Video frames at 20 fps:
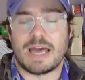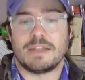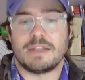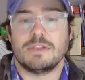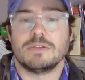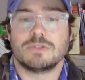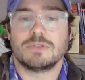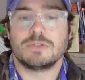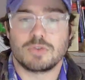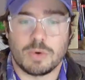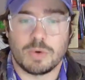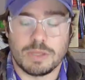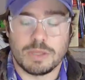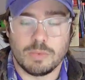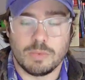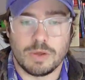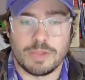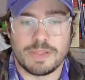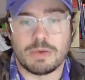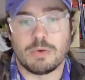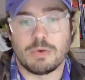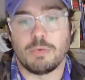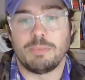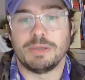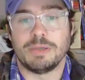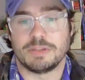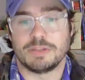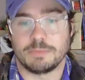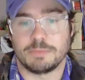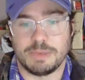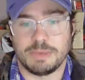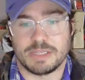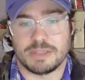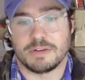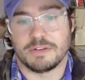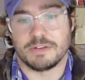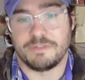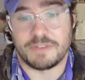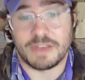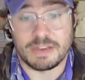Out of those 21, they will
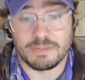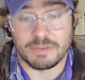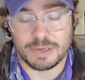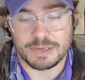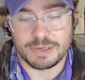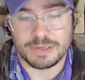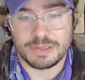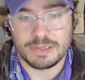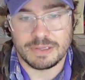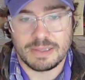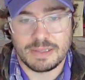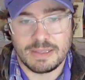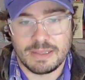pick their favorite.